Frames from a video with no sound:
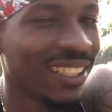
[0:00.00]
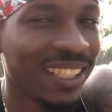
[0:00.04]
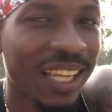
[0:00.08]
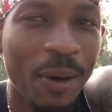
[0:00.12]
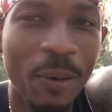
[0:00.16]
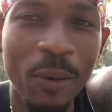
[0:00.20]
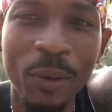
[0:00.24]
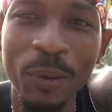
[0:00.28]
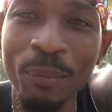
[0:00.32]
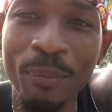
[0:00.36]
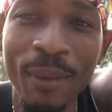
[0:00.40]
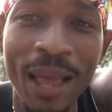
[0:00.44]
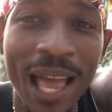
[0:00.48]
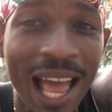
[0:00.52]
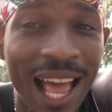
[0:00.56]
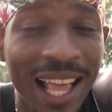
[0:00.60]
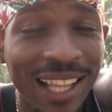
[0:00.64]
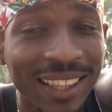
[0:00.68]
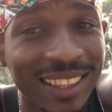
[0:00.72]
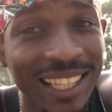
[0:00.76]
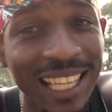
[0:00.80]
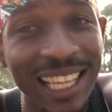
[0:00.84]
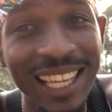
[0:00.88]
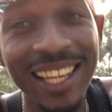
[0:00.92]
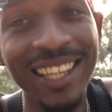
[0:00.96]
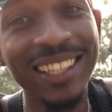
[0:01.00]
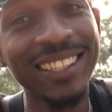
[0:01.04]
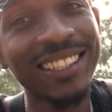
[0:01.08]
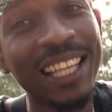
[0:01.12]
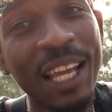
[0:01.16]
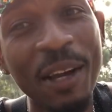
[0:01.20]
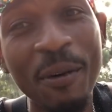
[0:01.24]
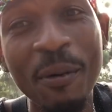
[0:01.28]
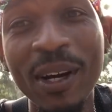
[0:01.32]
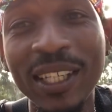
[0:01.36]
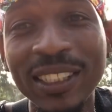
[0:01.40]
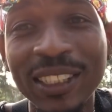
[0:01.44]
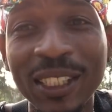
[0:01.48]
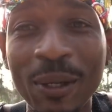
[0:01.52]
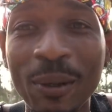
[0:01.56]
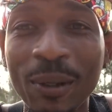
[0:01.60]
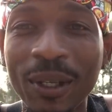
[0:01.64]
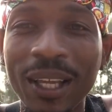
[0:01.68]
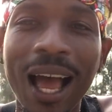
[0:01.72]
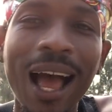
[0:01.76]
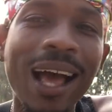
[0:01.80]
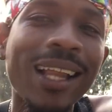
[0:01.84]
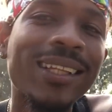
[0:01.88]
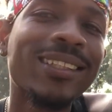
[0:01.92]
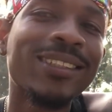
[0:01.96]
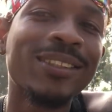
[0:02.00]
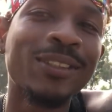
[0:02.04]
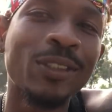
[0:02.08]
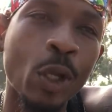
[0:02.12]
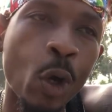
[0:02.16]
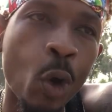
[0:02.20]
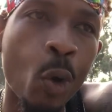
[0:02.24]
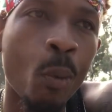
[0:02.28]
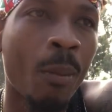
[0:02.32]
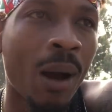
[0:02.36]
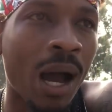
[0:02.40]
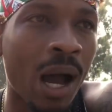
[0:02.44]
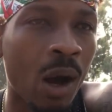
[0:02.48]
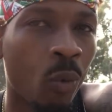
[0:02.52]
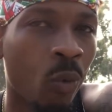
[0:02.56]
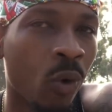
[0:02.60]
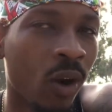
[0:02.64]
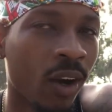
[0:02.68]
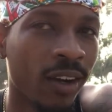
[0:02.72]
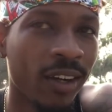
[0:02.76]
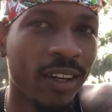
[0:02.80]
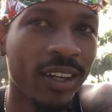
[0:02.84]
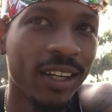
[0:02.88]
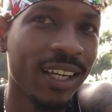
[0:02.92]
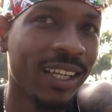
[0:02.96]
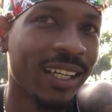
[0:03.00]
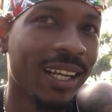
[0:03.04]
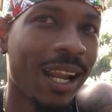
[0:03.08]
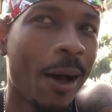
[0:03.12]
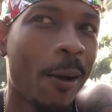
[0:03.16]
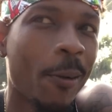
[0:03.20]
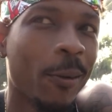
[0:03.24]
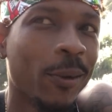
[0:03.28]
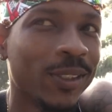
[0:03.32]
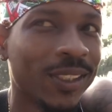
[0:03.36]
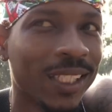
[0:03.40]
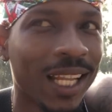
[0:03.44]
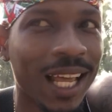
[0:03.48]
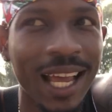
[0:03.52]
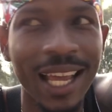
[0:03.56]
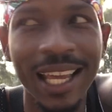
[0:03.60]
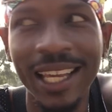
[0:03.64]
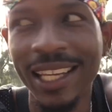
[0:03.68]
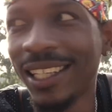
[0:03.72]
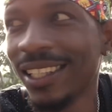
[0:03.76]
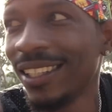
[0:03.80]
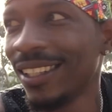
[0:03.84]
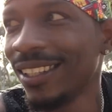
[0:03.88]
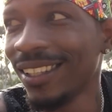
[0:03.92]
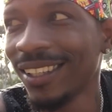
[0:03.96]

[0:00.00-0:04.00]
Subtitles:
They was mad thick. They wasn't, I just know my work. And I was like,